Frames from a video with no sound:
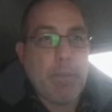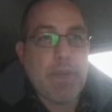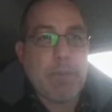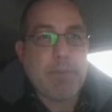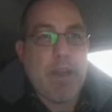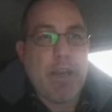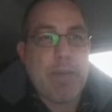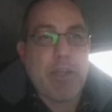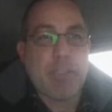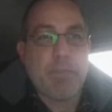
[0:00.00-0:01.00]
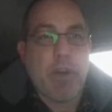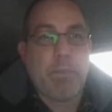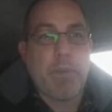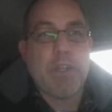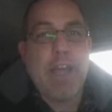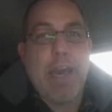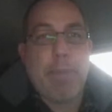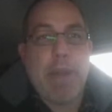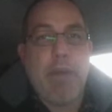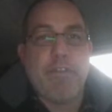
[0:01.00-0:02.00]
I'm talking about spark plug gap and
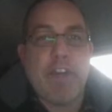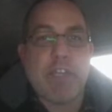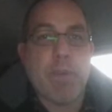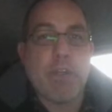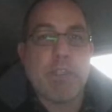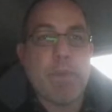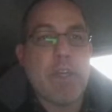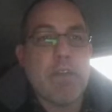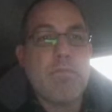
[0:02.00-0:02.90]
how it affects burn speed.